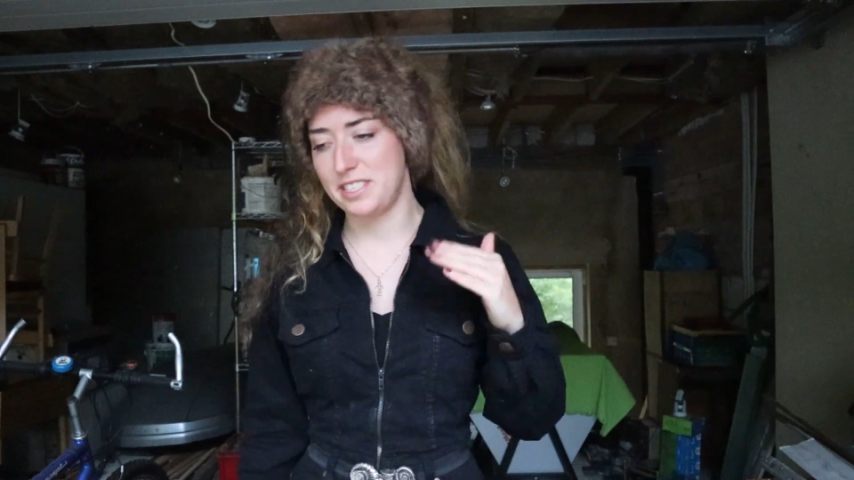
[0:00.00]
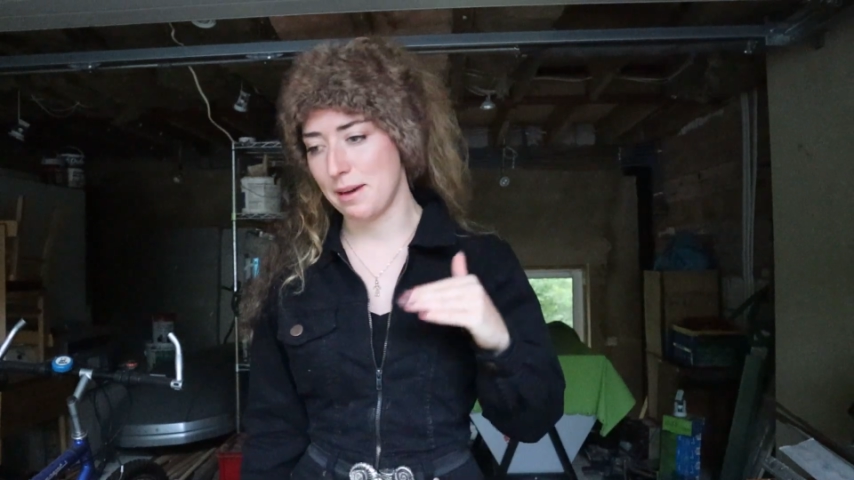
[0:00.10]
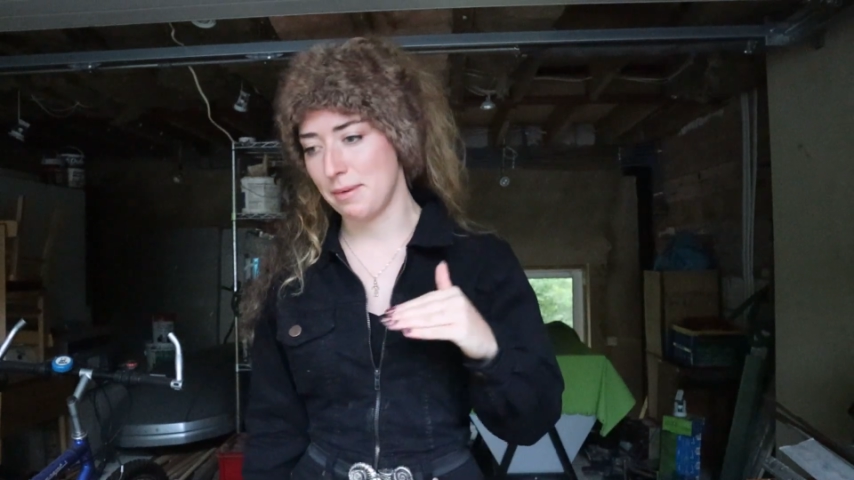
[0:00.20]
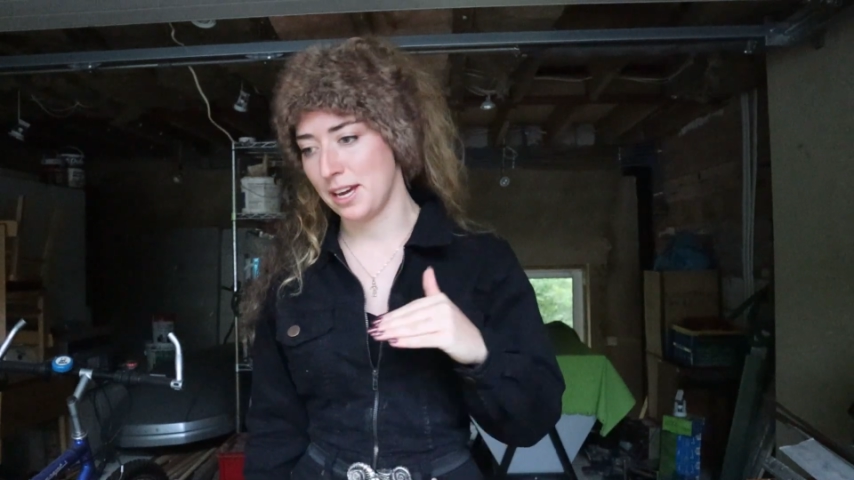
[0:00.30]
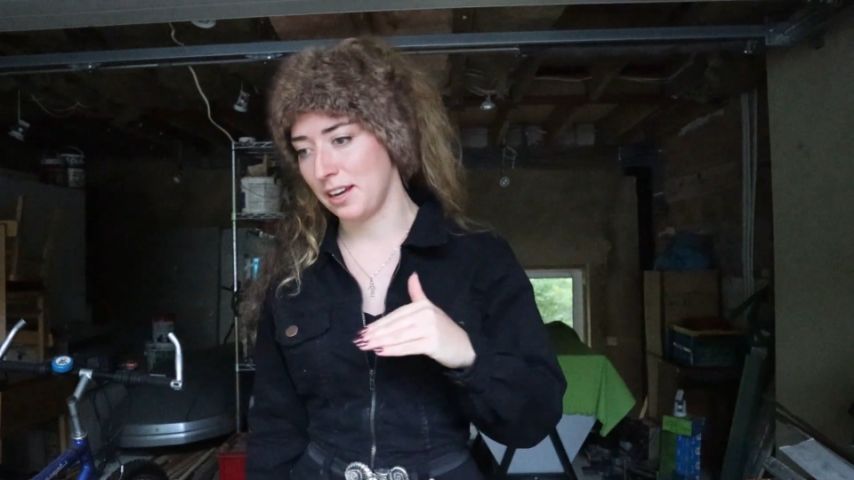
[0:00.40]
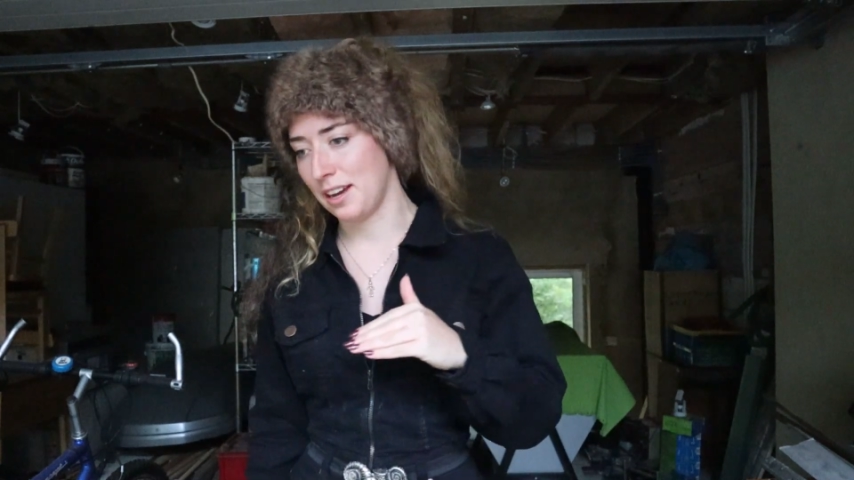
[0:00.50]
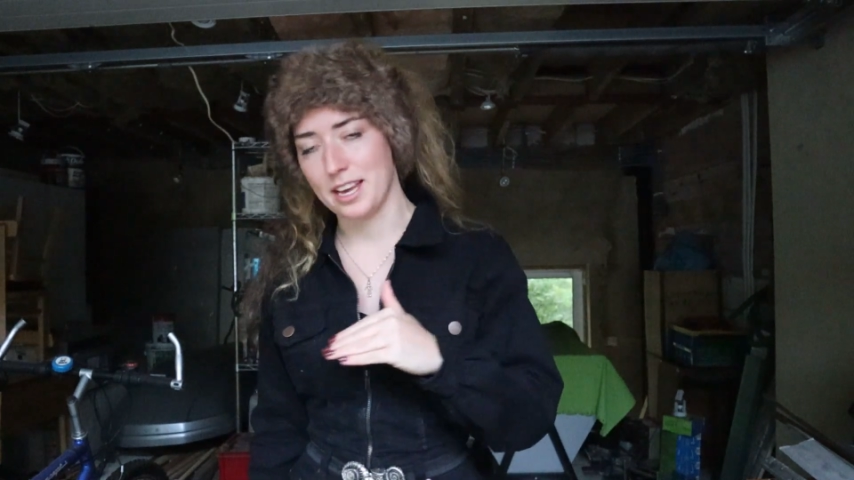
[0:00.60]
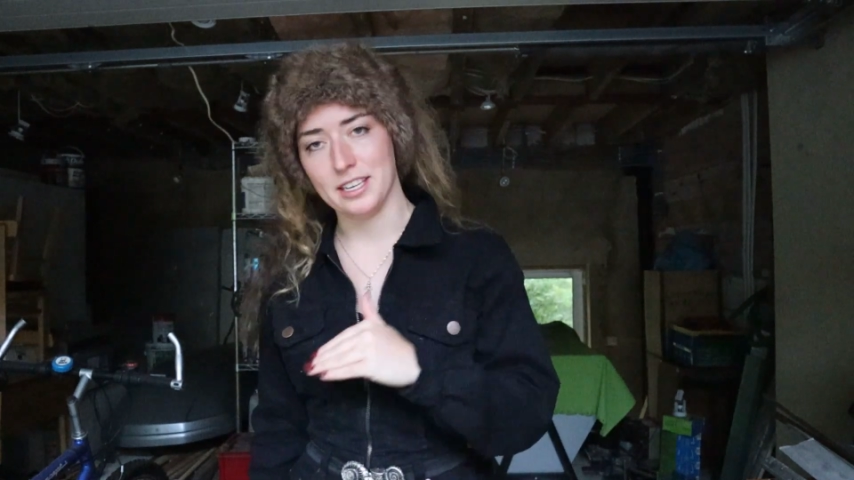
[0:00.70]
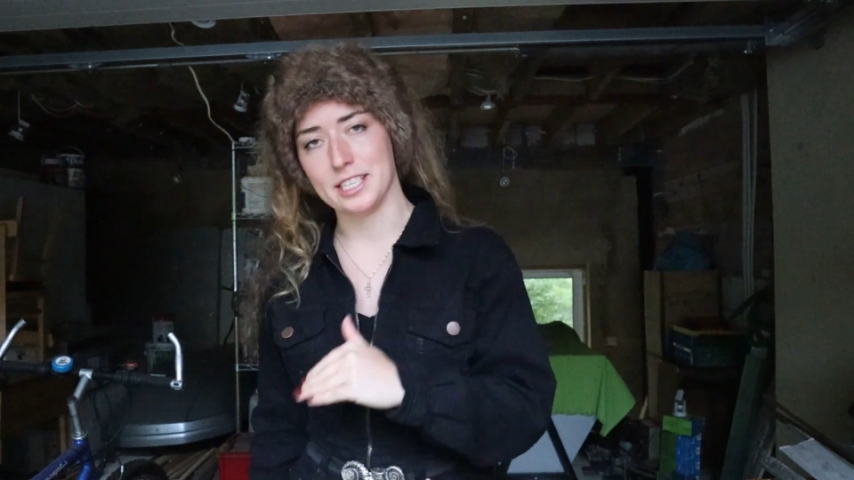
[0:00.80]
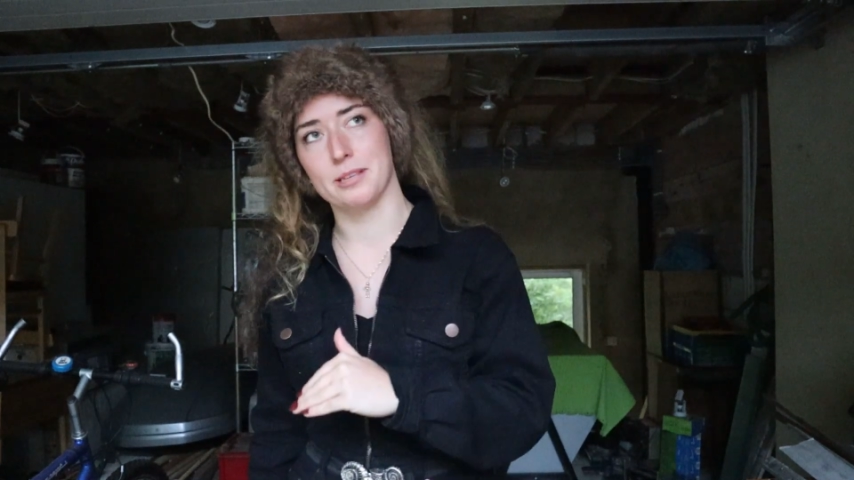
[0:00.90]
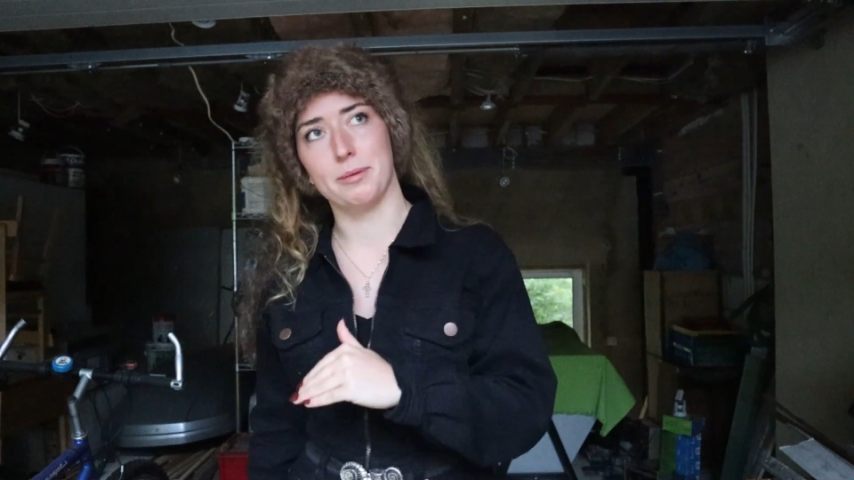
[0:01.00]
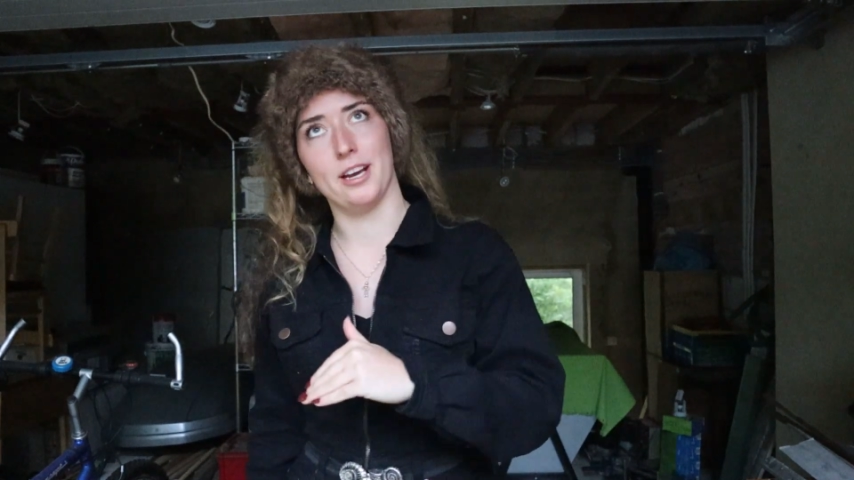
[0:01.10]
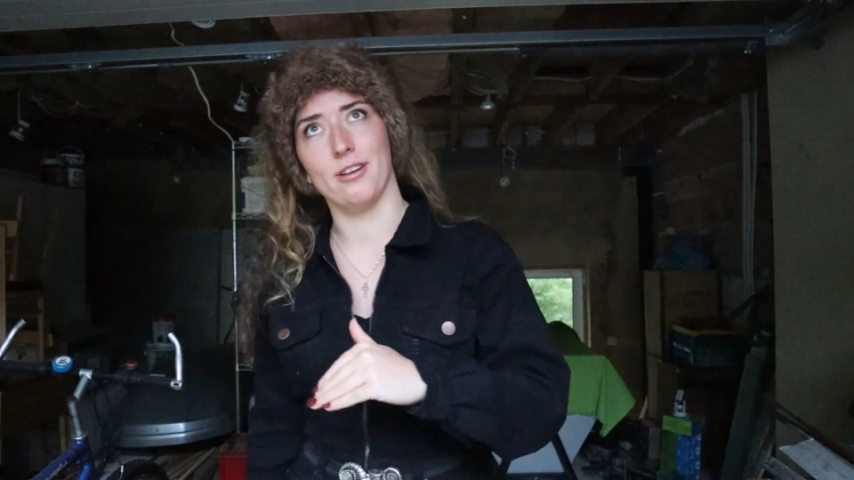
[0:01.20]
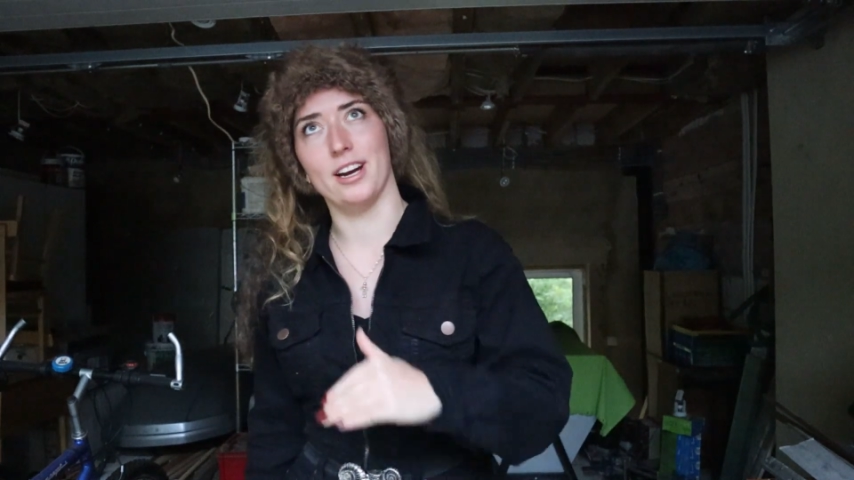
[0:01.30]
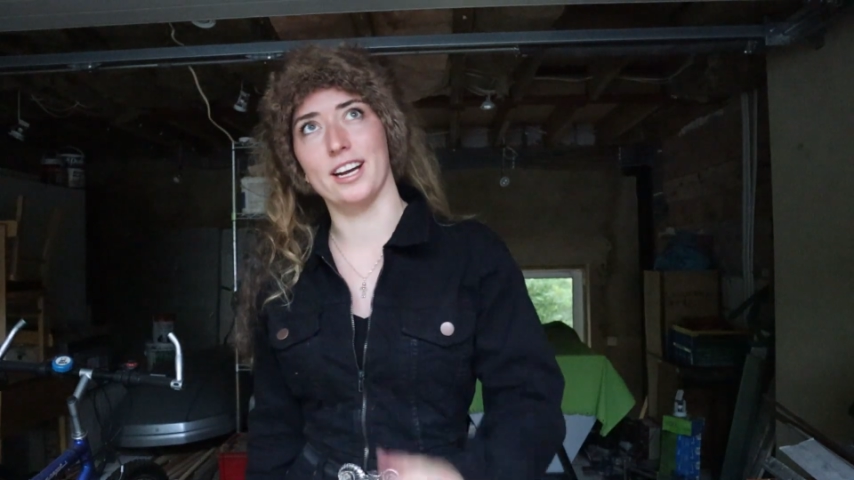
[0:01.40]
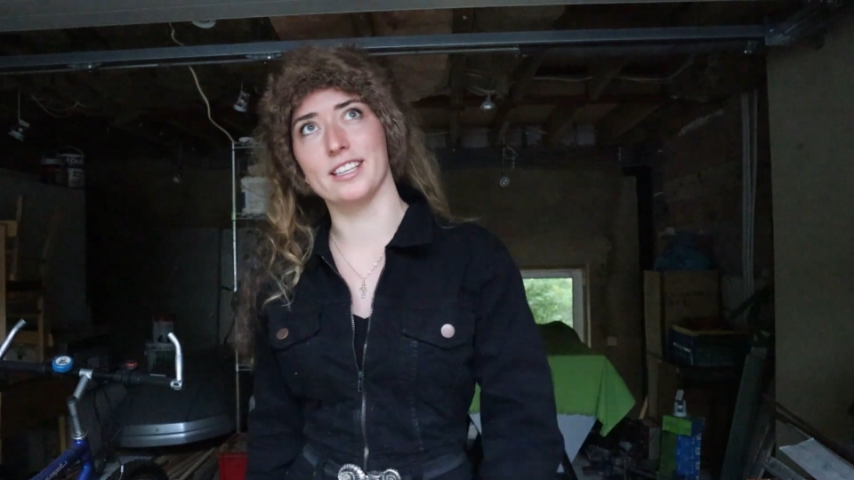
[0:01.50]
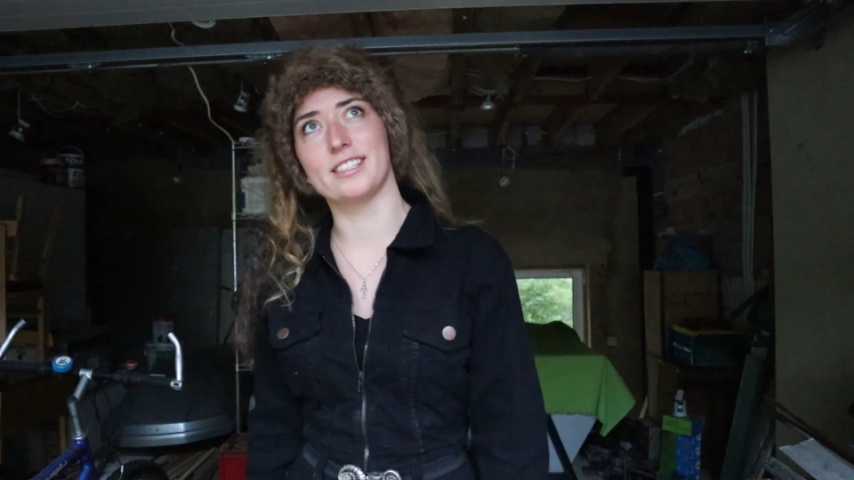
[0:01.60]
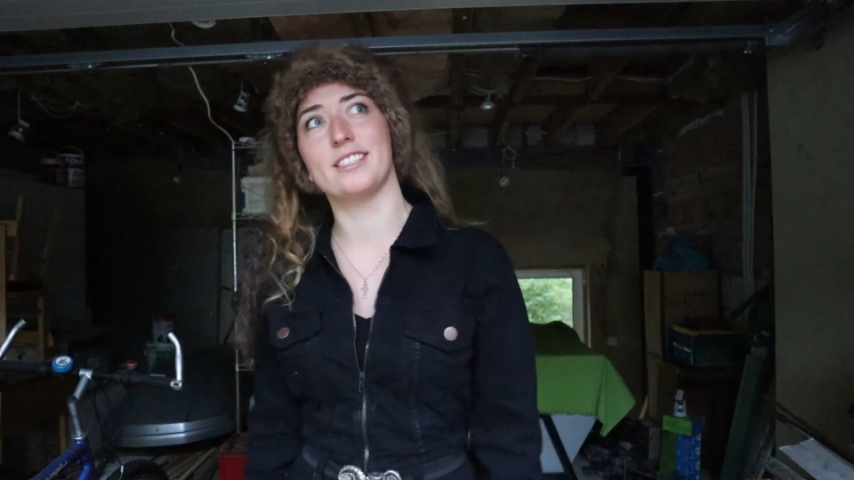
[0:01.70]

dimming and disappearing.